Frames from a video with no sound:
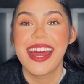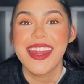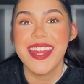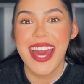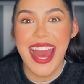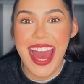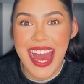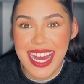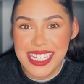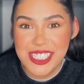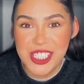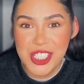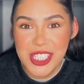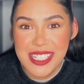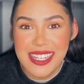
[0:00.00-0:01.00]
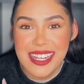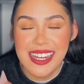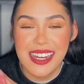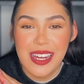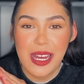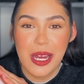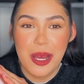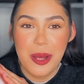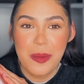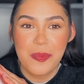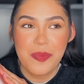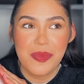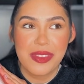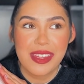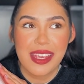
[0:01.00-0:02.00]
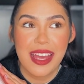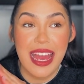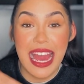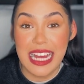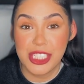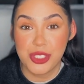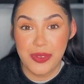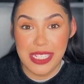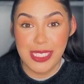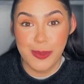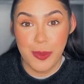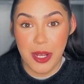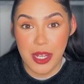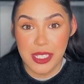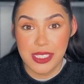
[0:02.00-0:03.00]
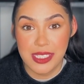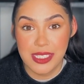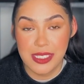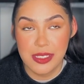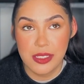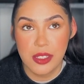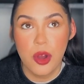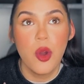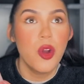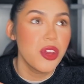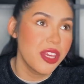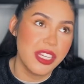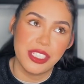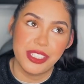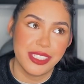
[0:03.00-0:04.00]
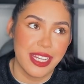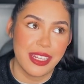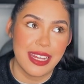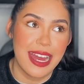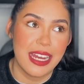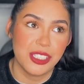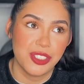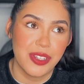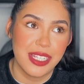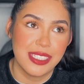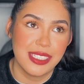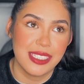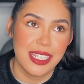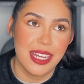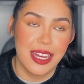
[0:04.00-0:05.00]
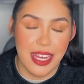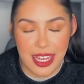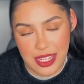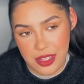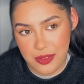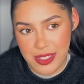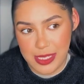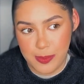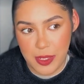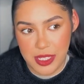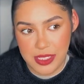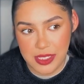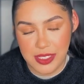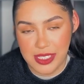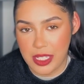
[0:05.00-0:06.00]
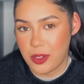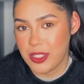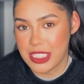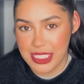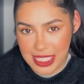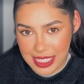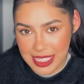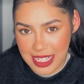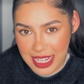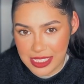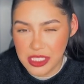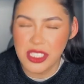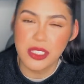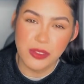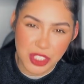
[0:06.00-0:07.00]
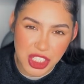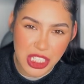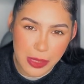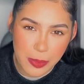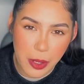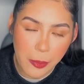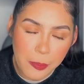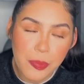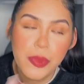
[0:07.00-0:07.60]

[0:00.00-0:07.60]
The hatch. Hatch Rest Plus. Or you can just get the Hatch Rest. I had the Rest Plus because I got it secondhand, so it was cheaper.